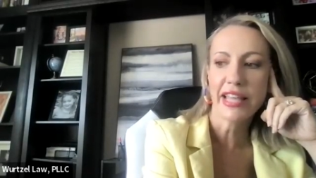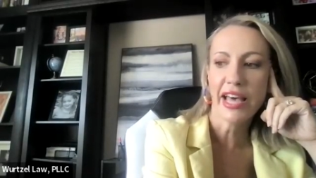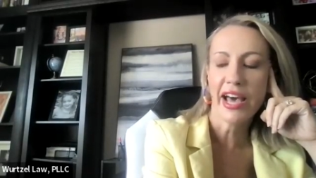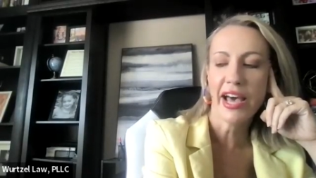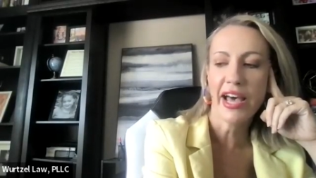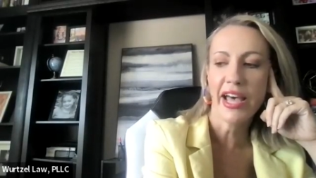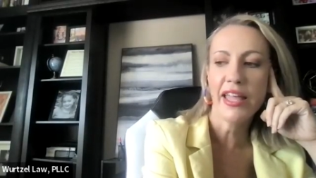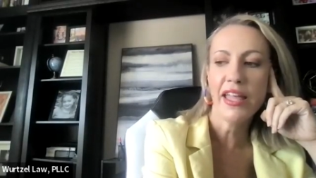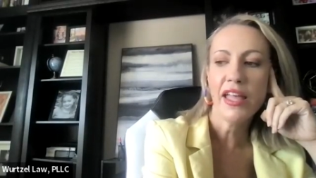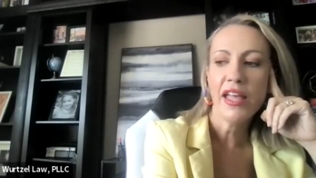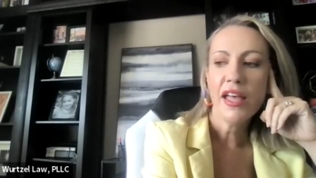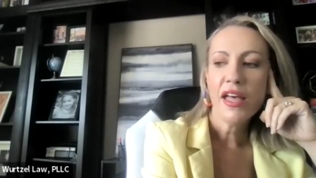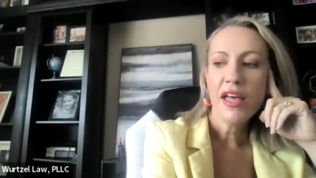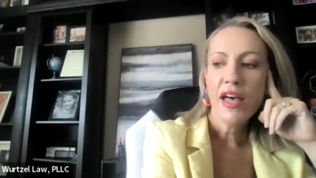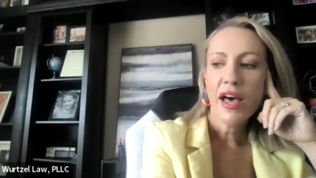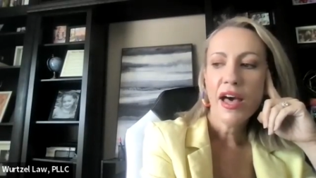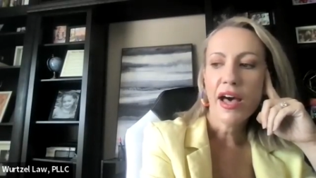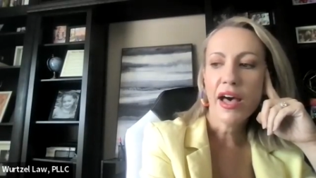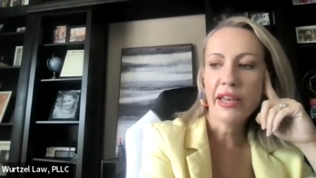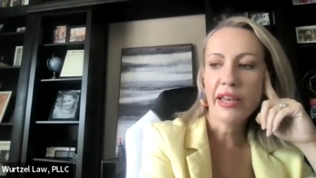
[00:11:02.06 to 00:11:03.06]
that.
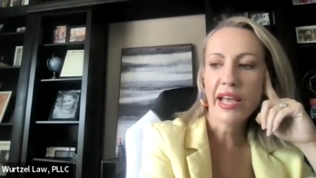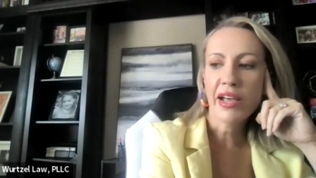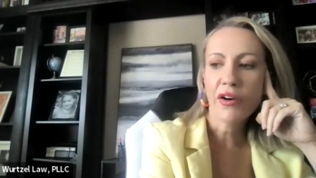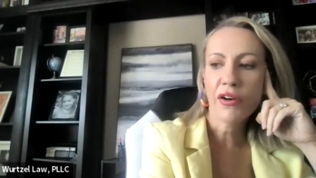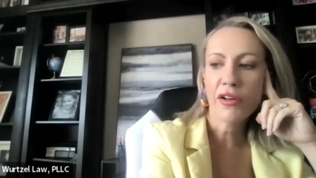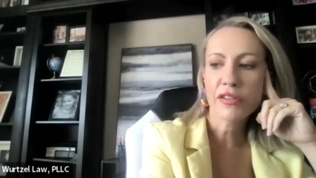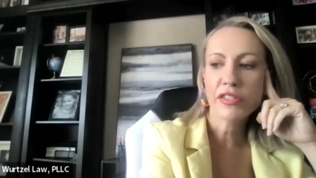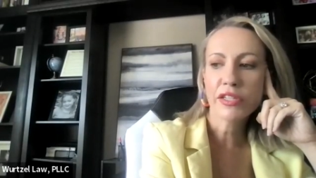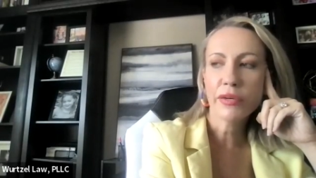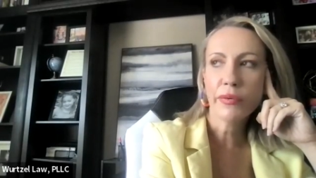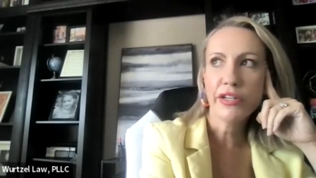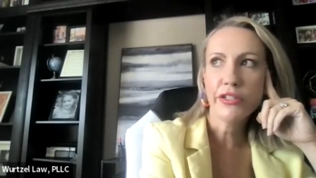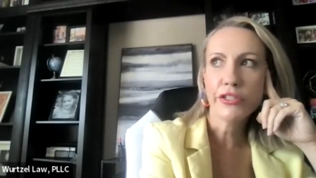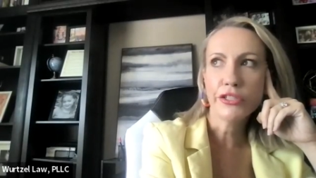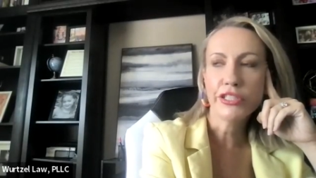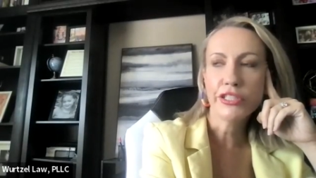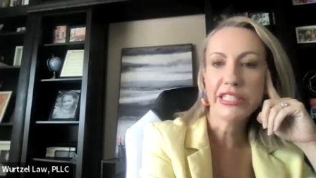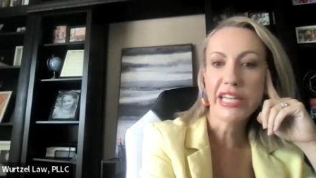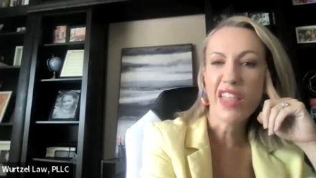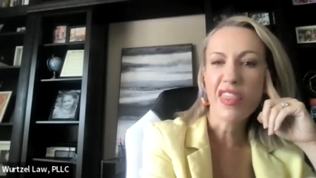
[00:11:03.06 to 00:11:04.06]
And I also
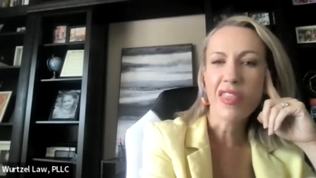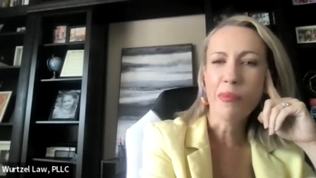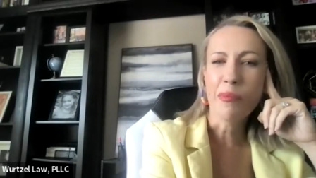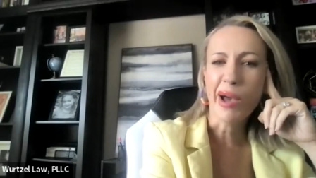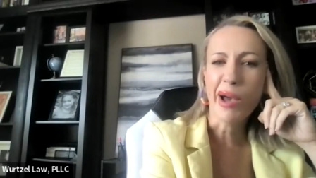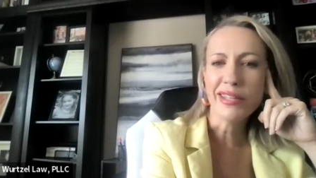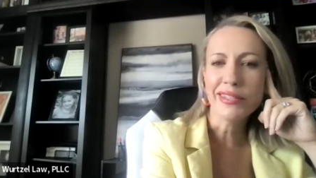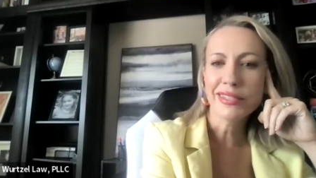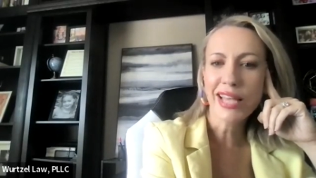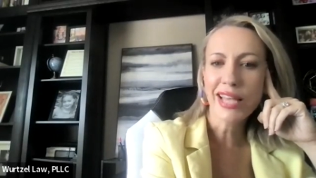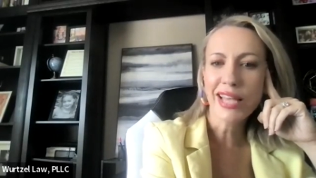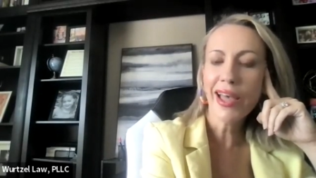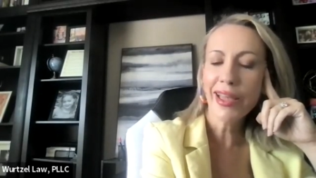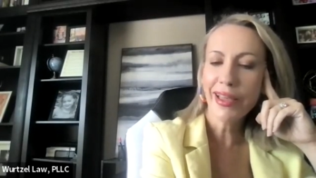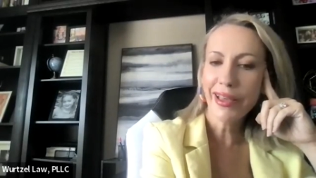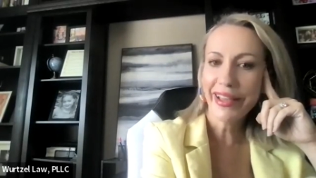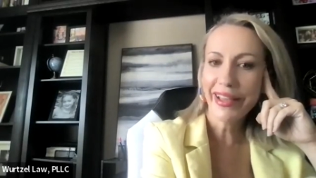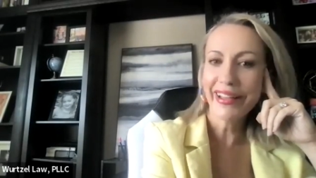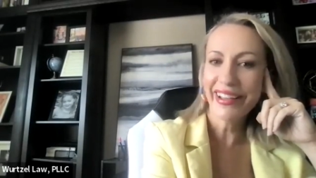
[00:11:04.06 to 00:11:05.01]
understand the mindset,